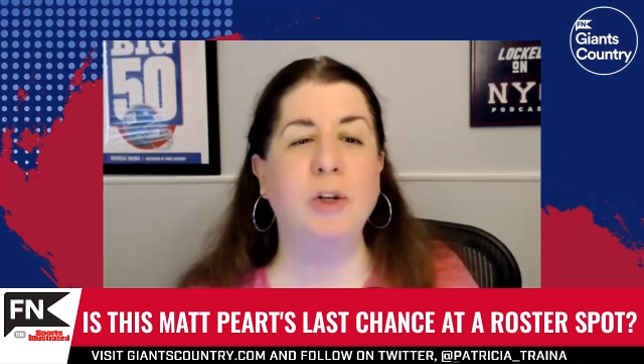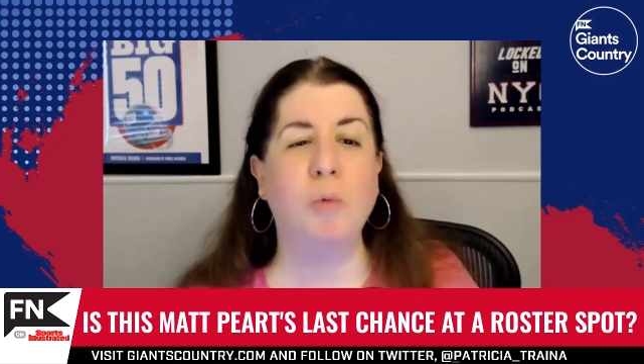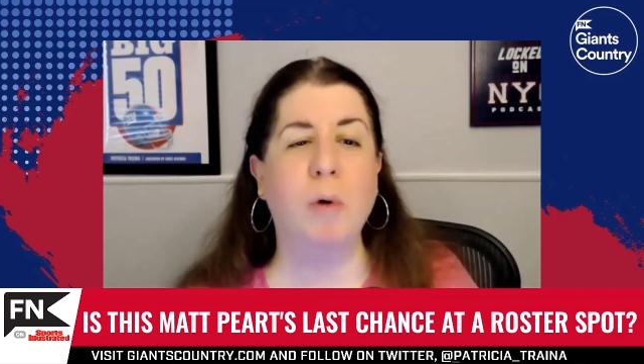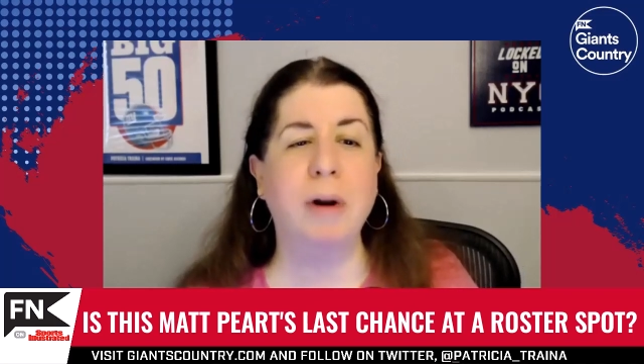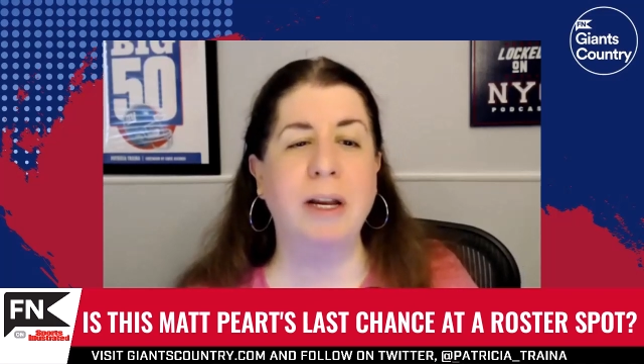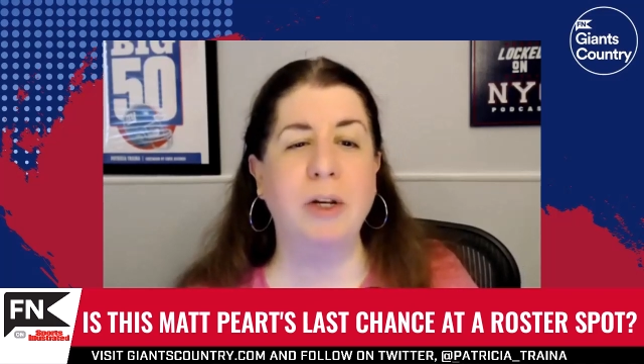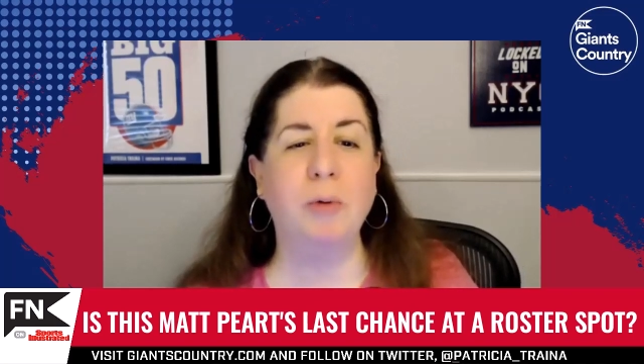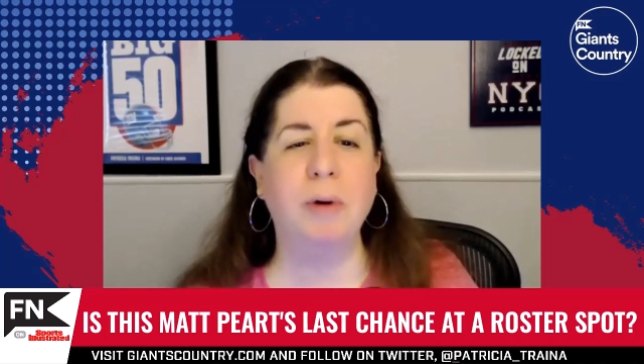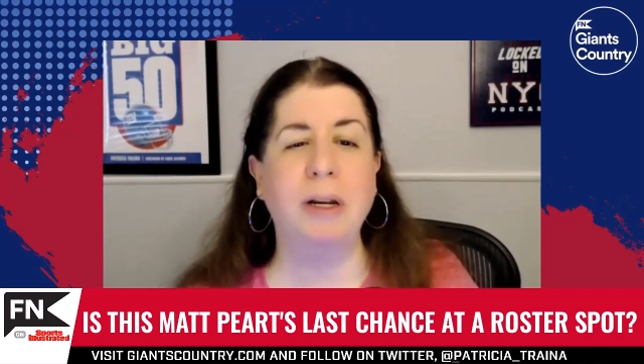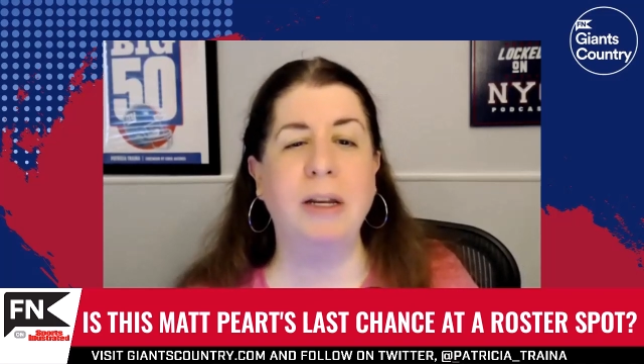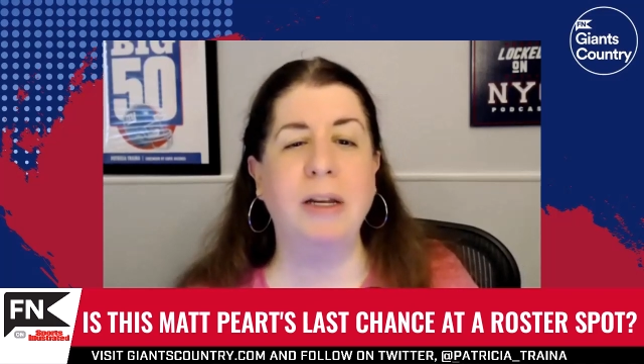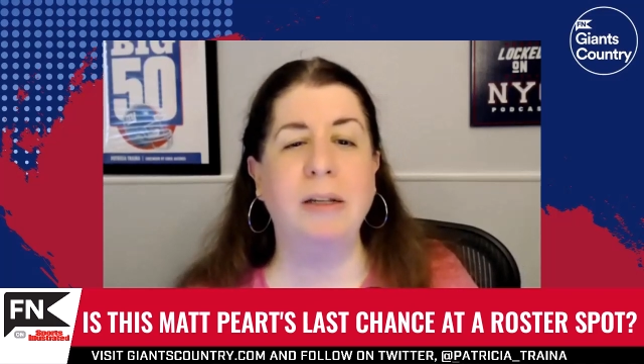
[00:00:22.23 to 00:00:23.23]

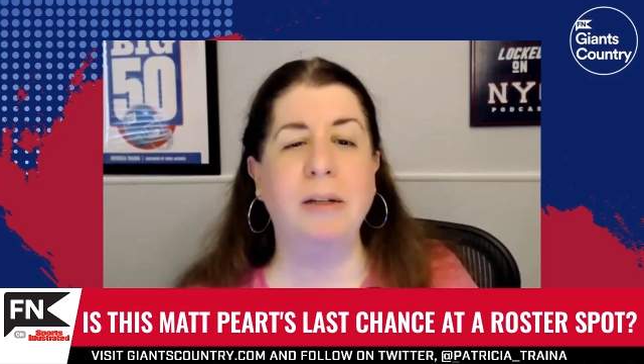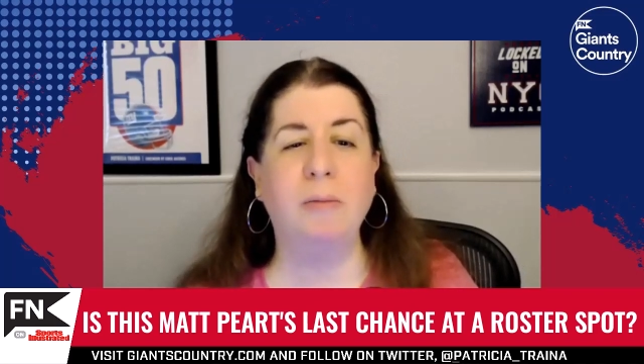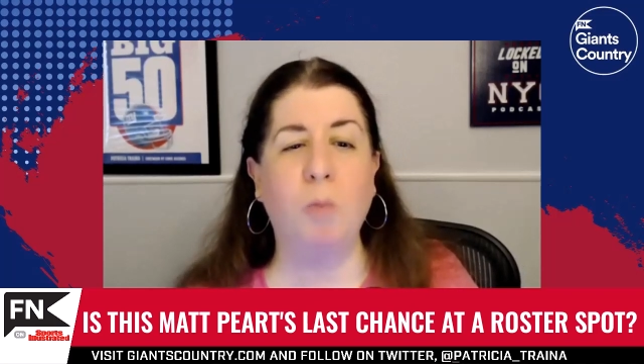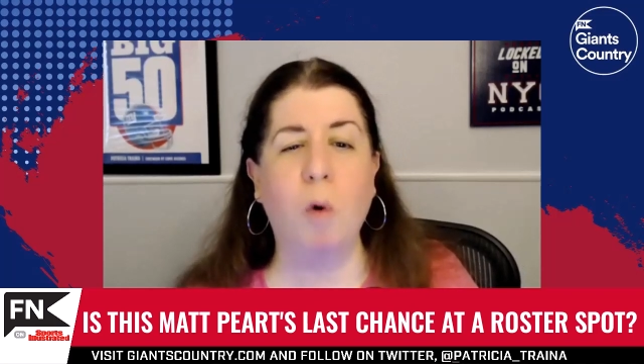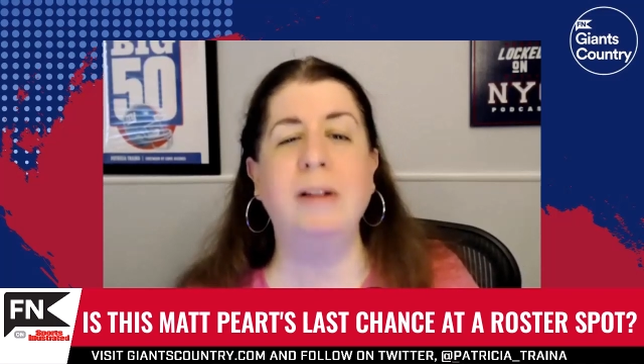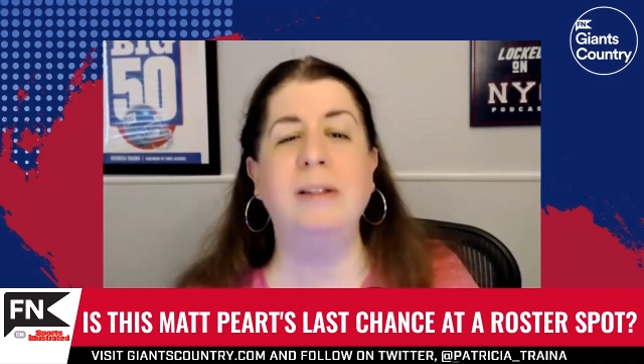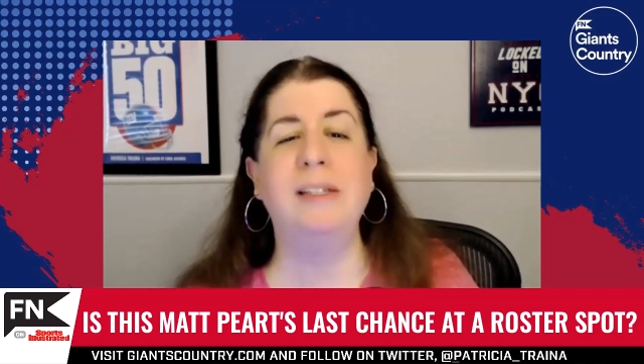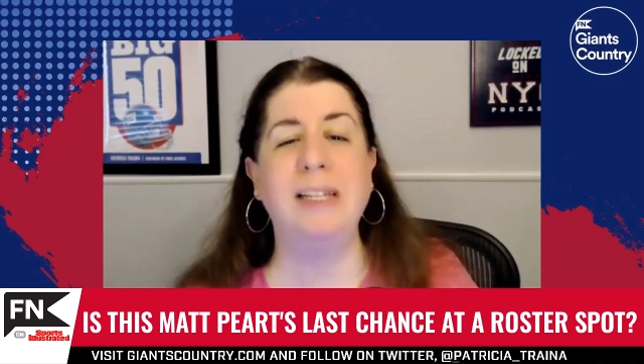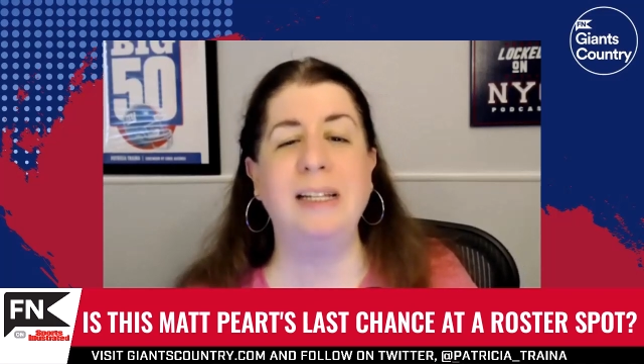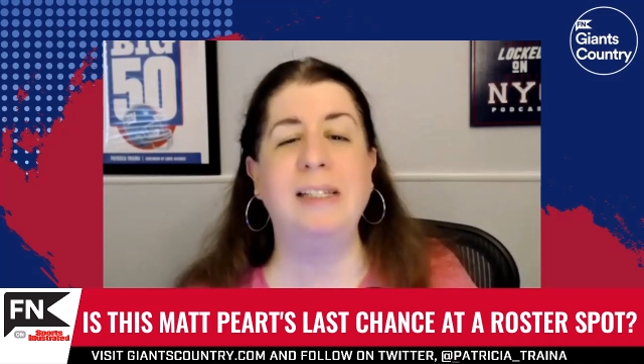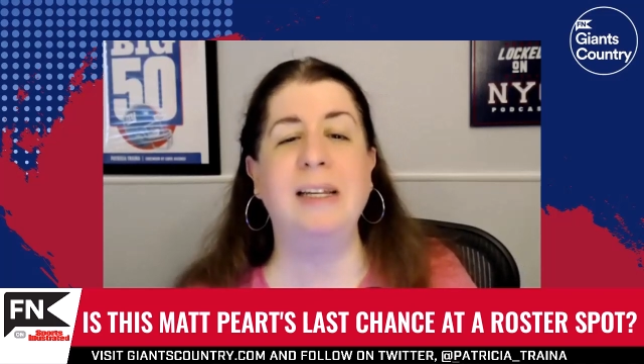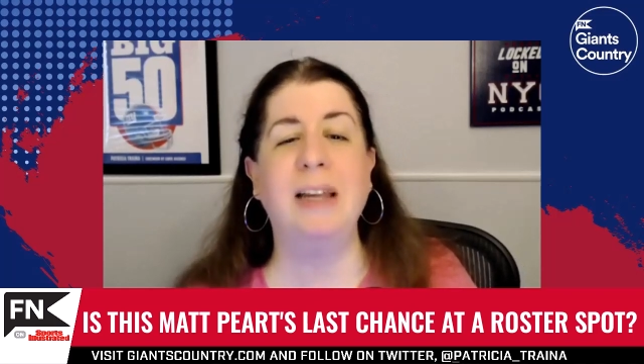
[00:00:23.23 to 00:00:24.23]
2021
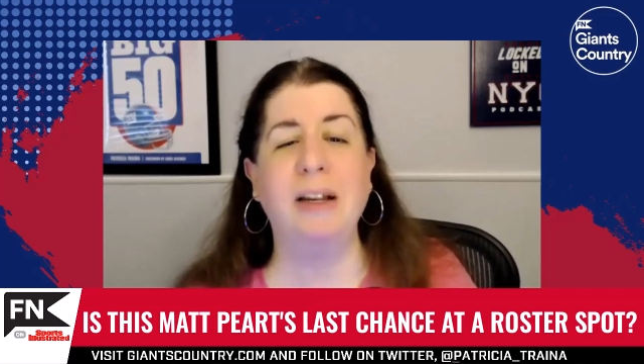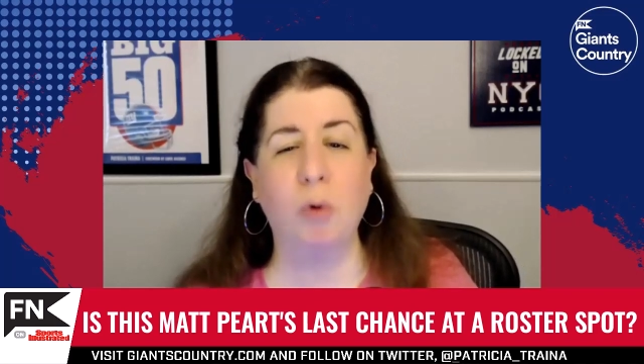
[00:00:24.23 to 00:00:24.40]
season